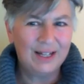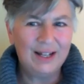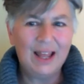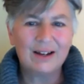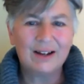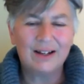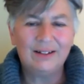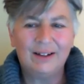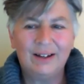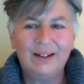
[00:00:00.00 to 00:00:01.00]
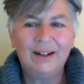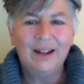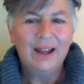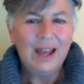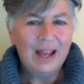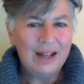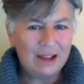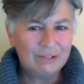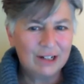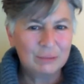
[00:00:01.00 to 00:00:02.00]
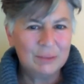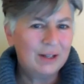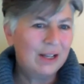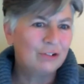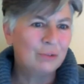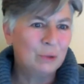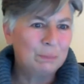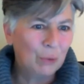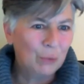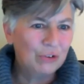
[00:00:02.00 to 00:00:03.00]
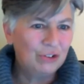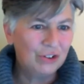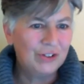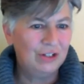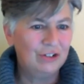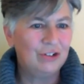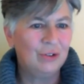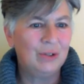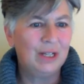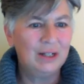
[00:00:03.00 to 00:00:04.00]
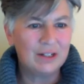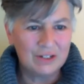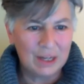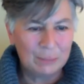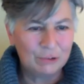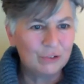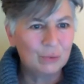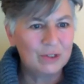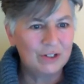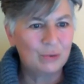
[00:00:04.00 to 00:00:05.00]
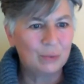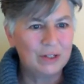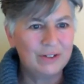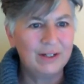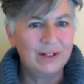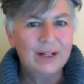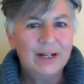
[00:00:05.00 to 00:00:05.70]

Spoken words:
And that guideline and that recommendation were both just issued in December of 2020.